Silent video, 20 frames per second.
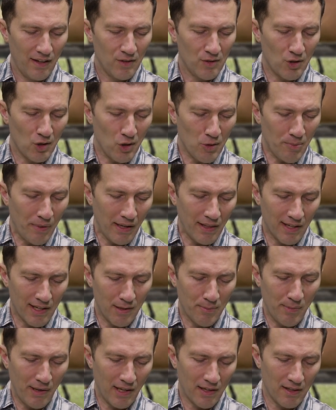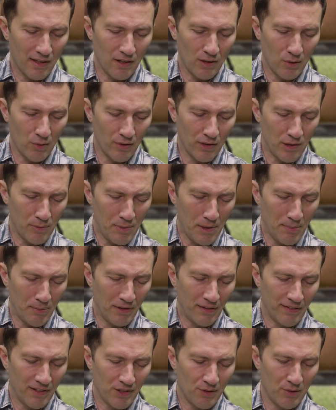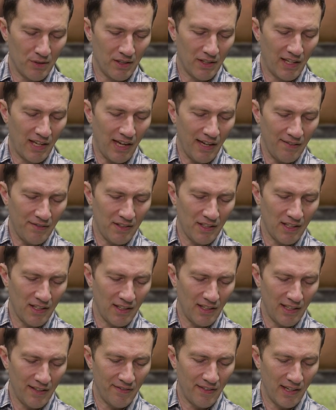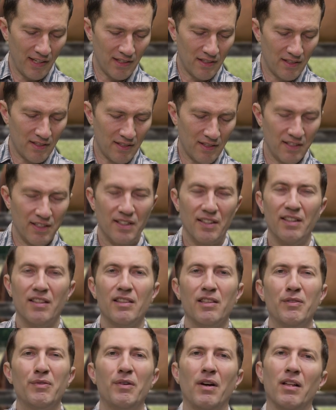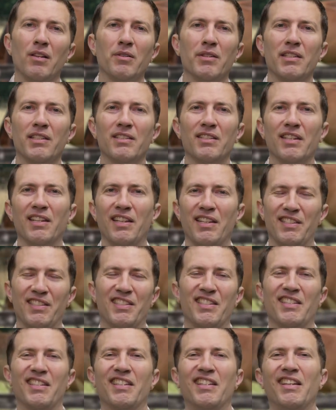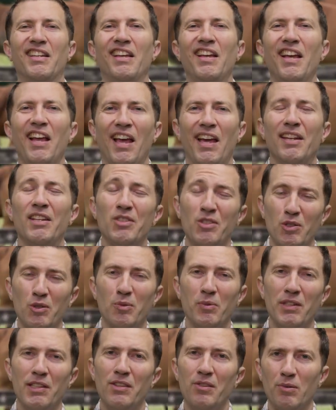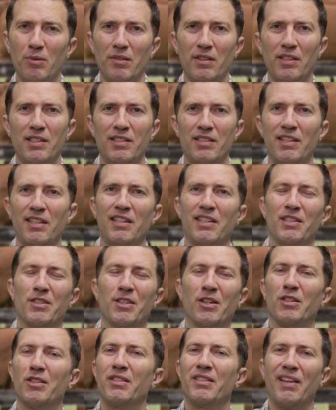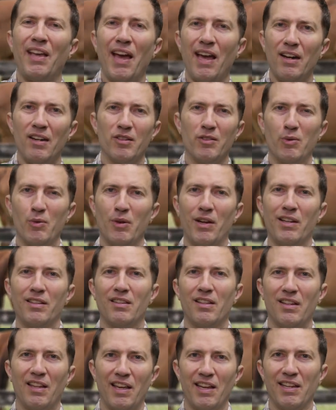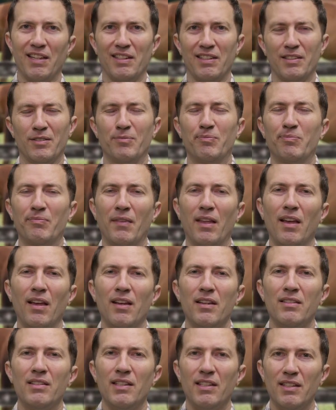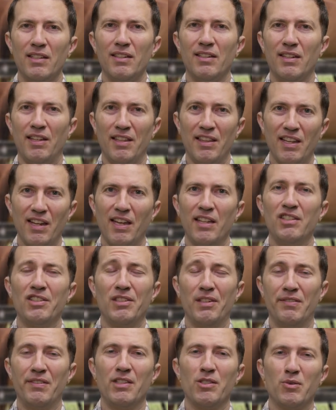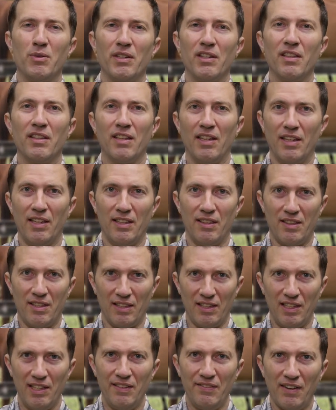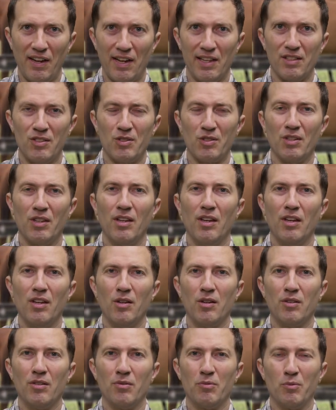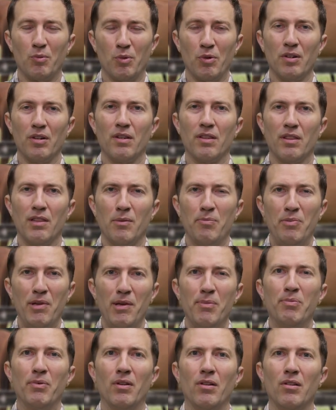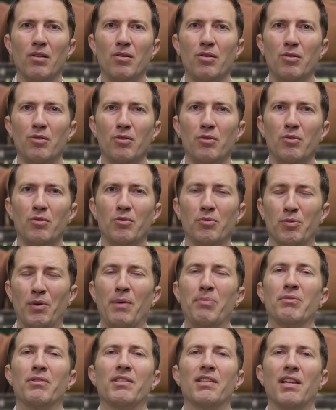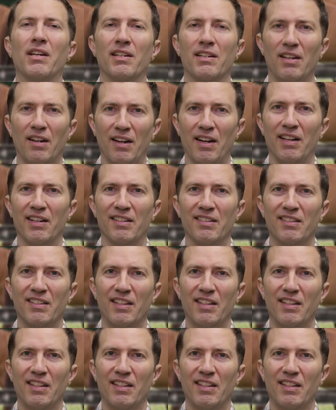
So, by the command of the Lord, the people of Israel gave to the Levites the following cities. And as you read through these cities, they're scattered throughout the land. See, in, in the nation of Israel, the, the Levites were the people who represented God.